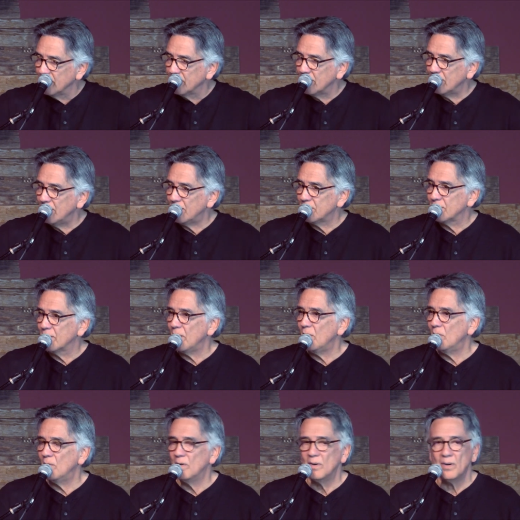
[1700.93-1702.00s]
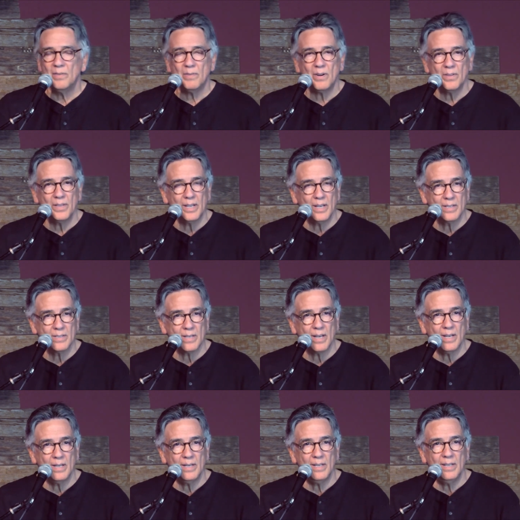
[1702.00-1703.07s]
that lets go of all the
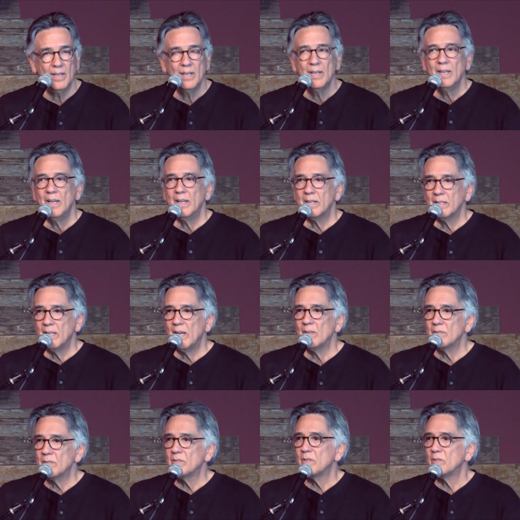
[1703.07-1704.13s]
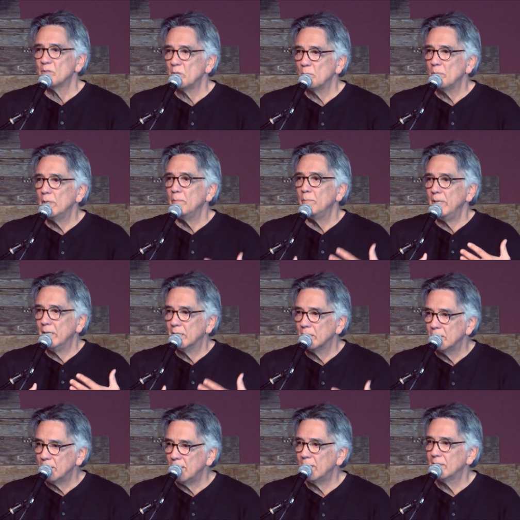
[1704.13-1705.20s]
anxiety and allows us to simply be
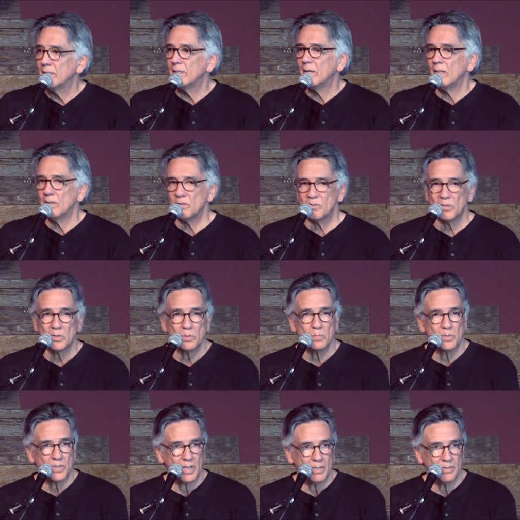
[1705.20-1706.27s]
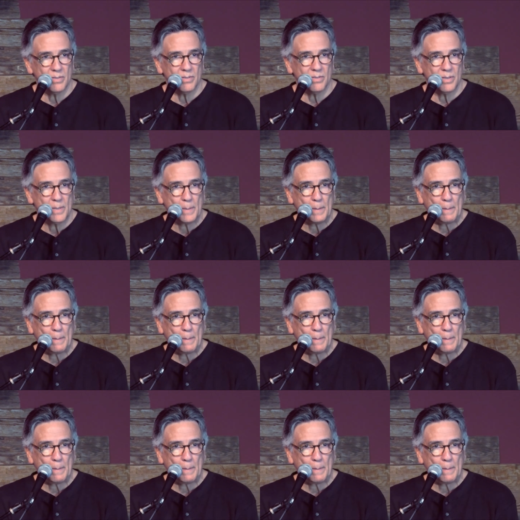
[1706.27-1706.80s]
content in all our circumstances.